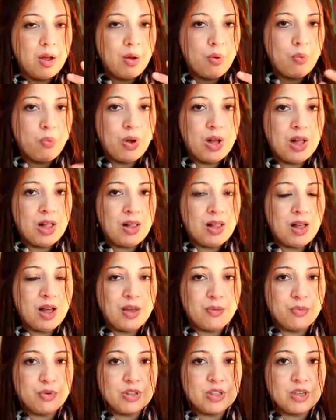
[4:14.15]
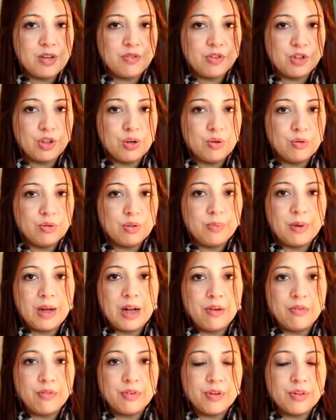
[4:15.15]
well, I was never told
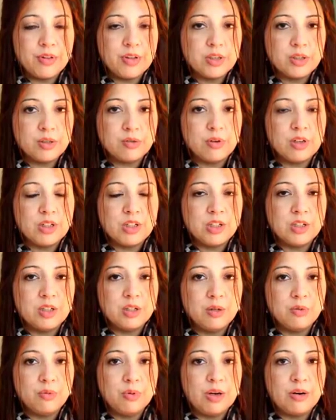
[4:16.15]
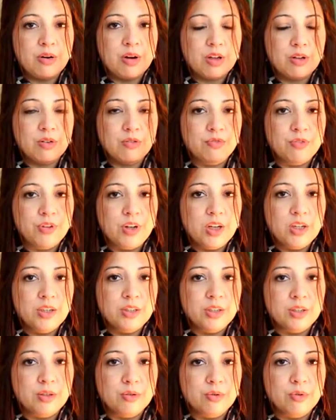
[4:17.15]
about this, or I didn't know where I could find
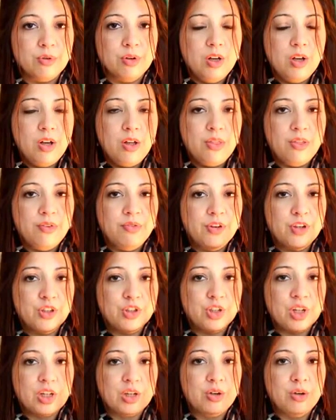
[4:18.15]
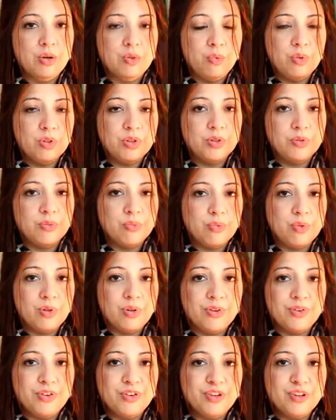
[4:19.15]
it, or the version I got wasn't
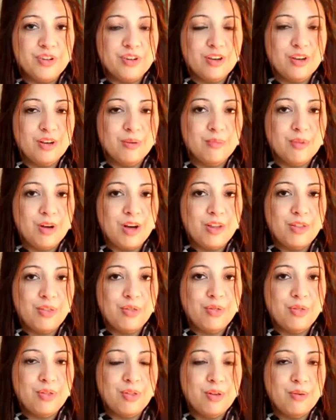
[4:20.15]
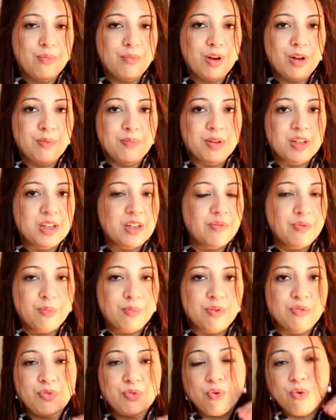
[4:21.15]
what I'd been given
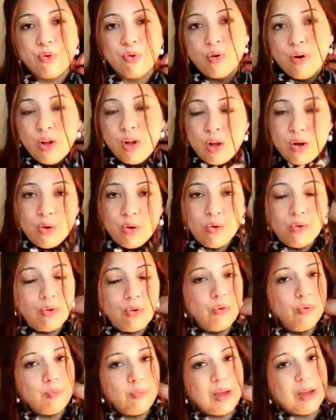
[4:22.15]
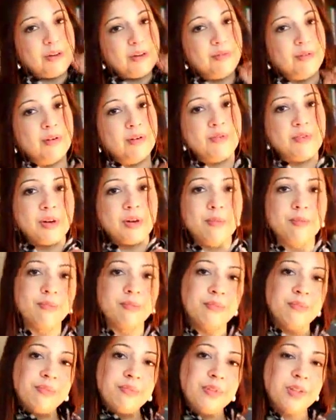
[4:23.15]
before, or all manner of
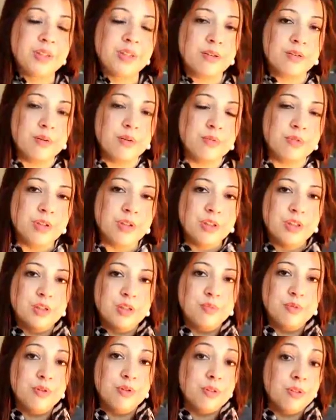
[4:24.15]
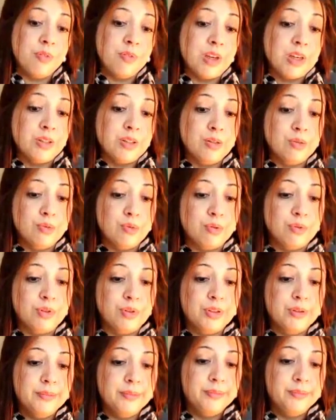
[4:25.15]
disagreements and disputes of that sort.